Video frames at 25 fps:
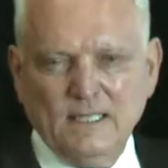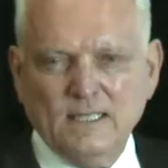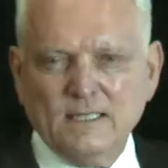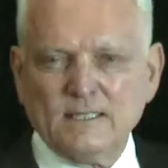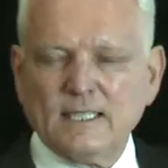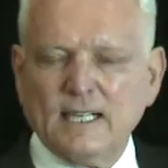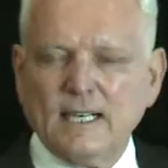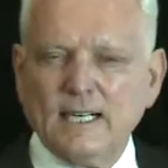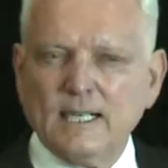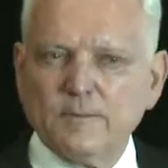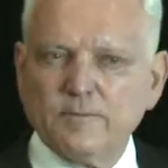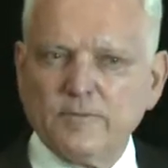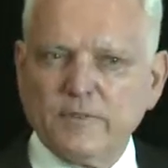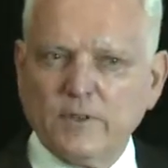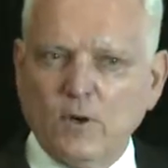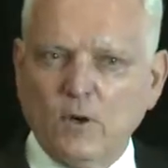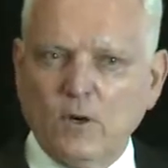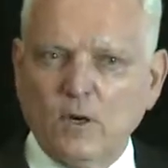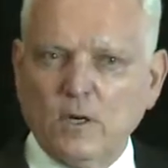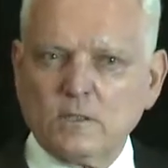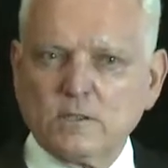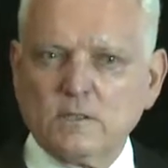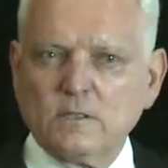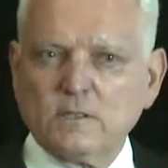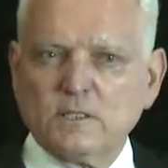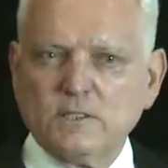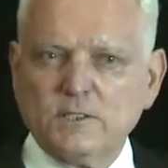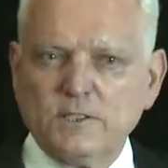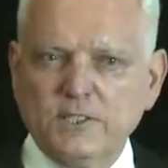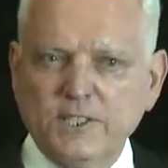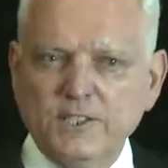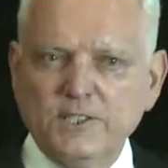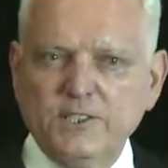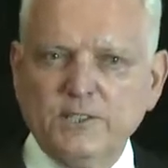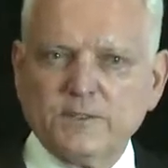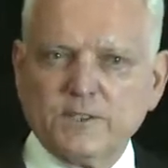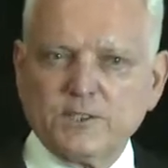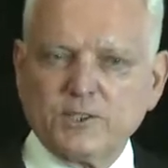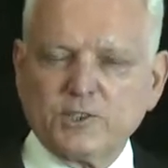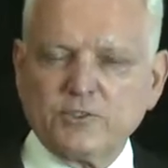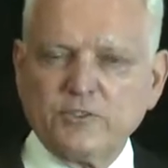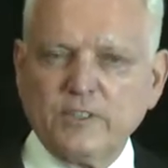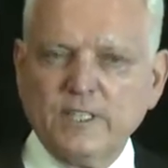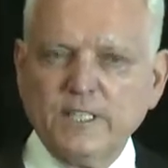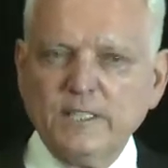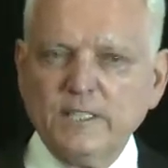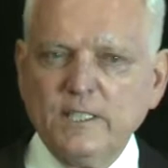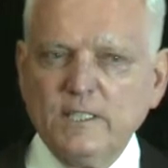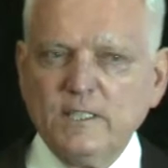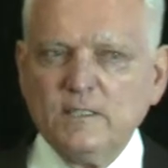Time for continuous
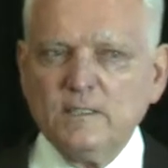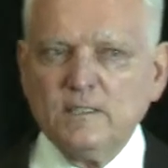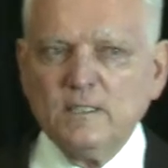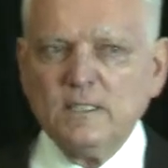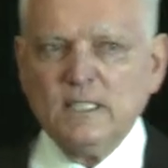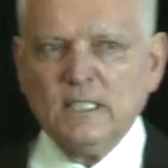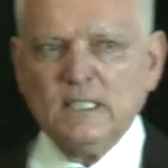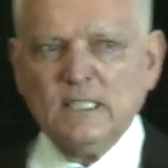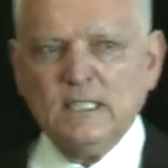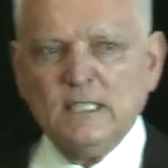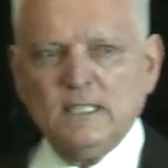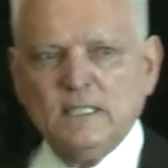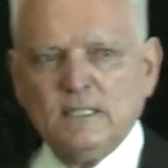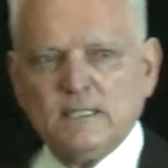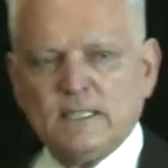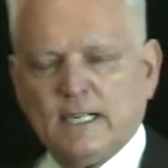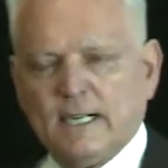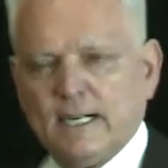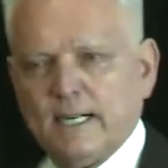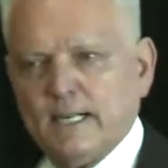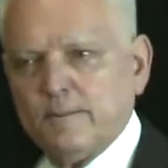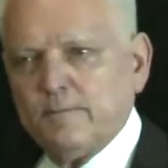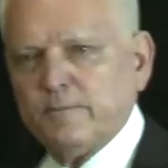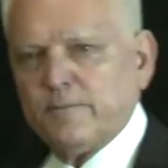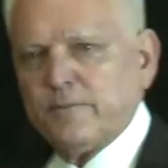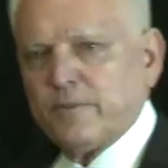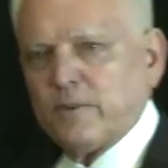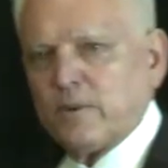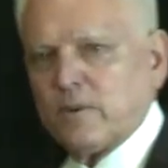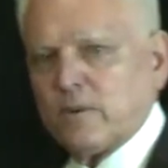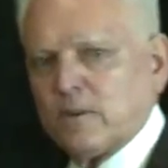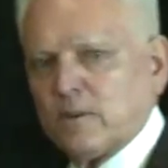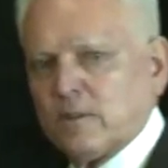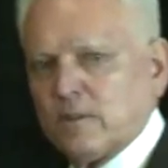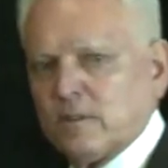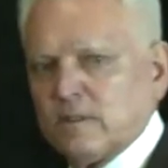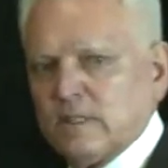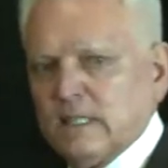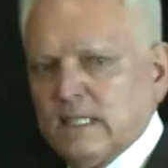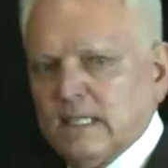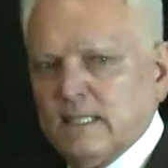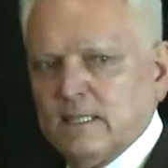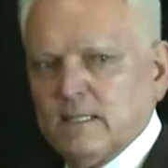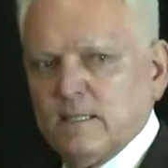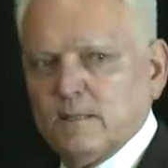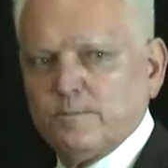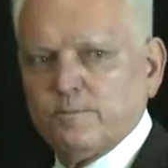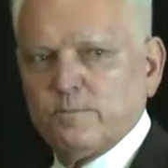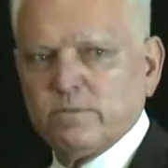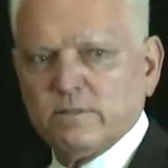training, time
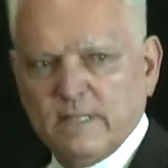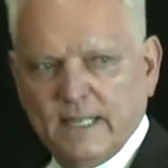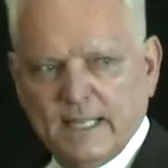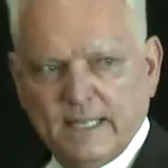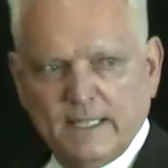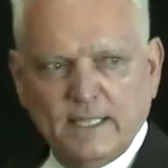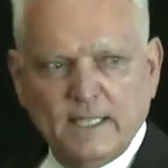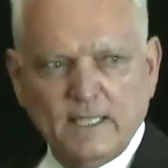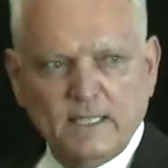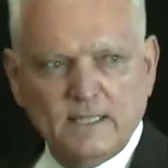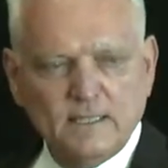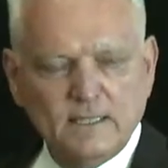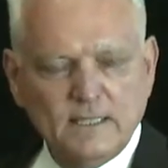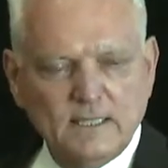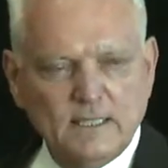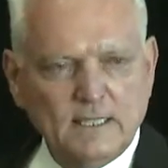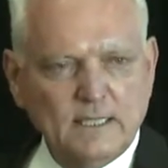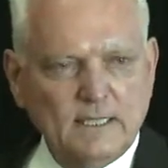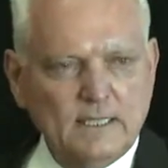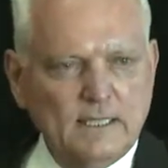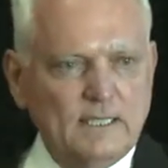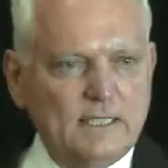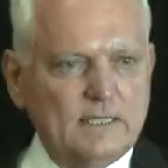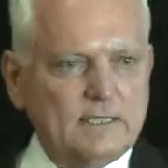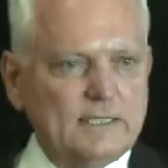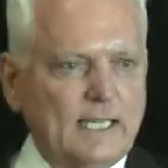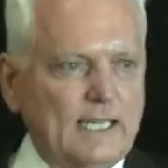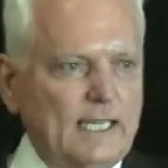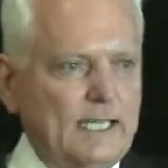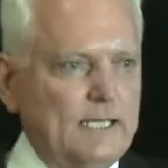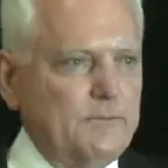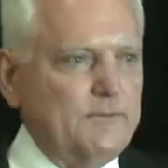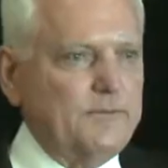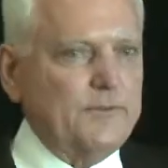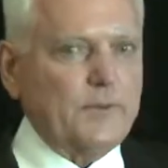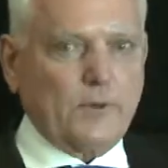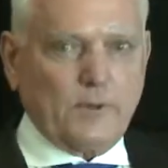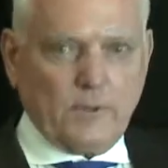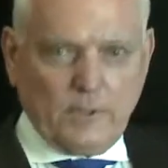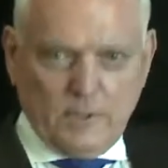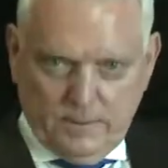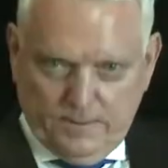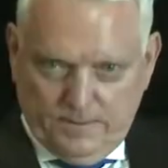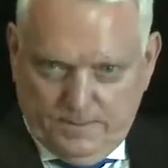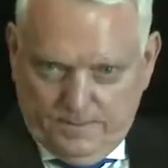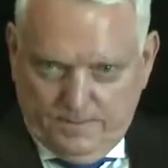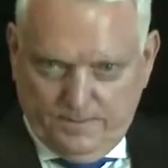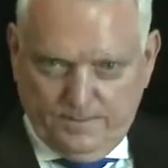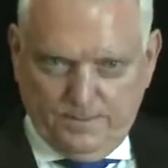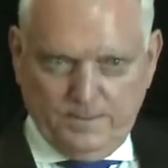for planning, time for
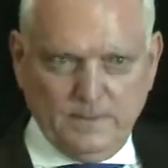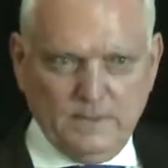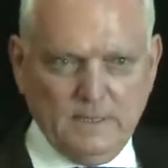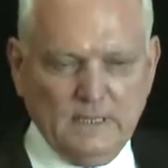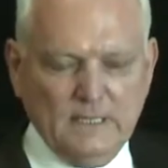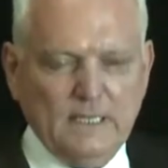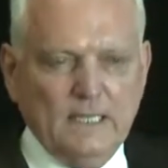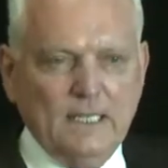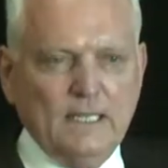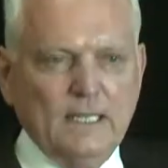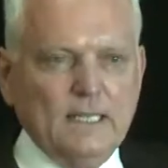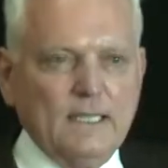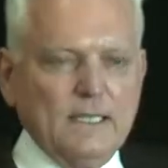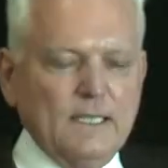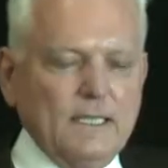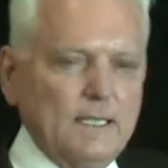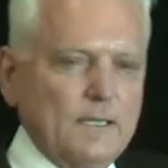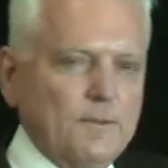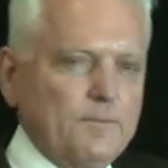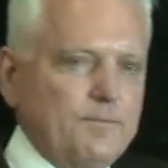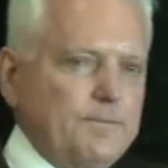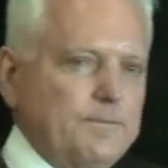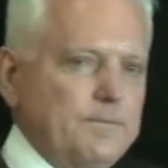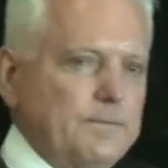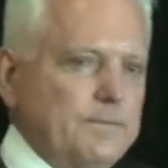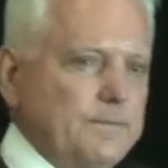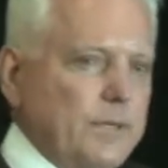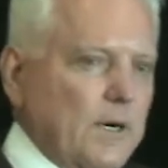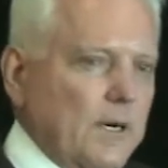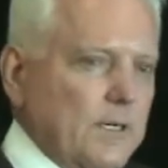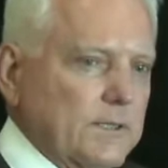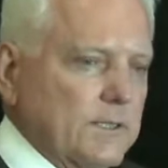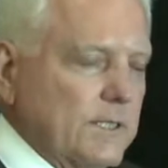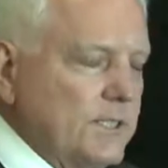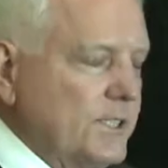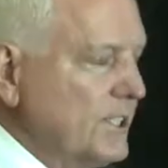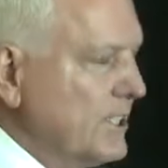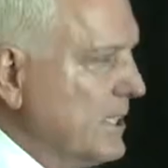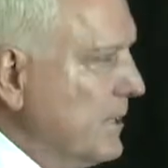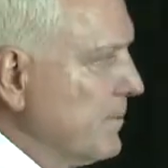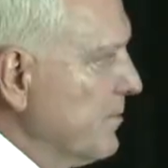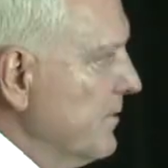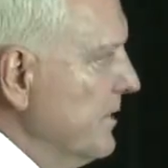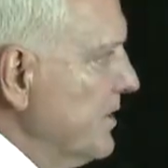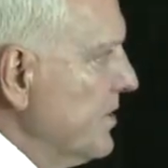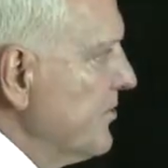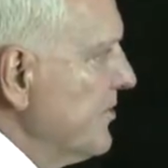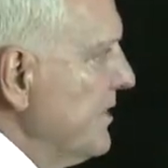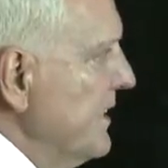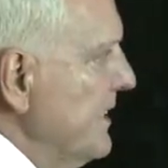partnership
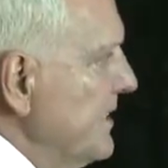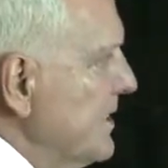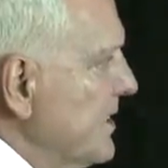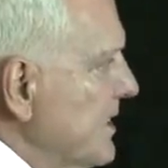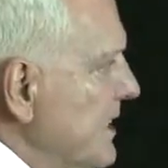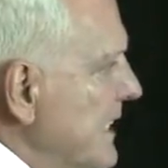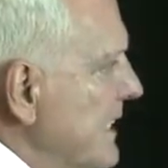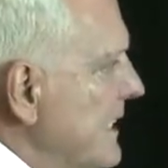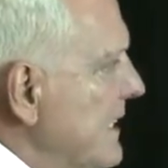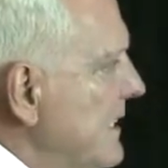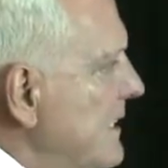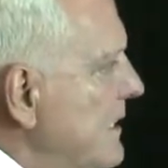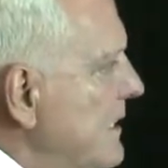retreats,